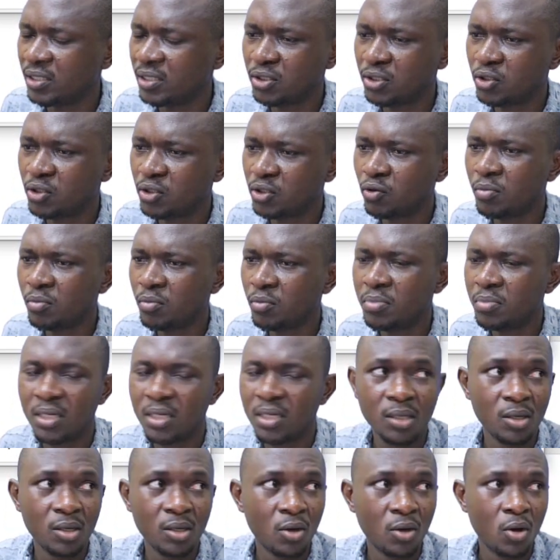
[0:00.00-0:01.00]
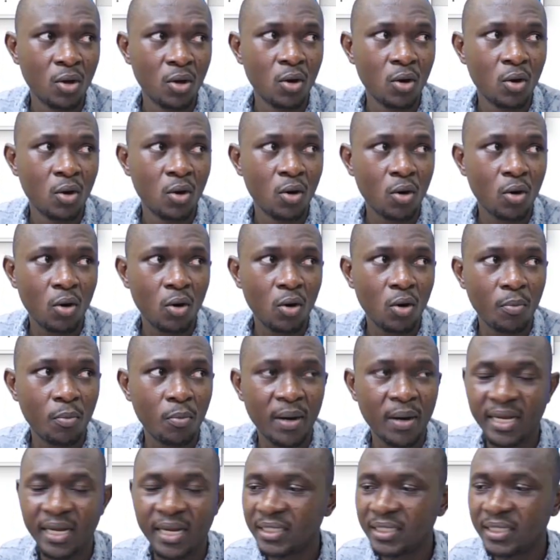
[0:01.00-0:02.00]
It should be
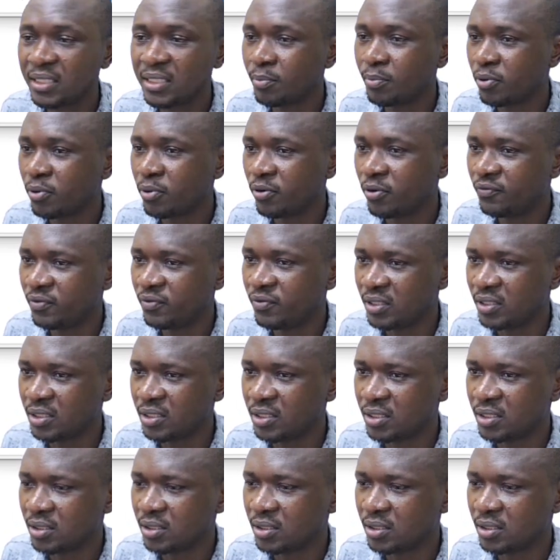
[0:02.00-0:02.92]
operating profit.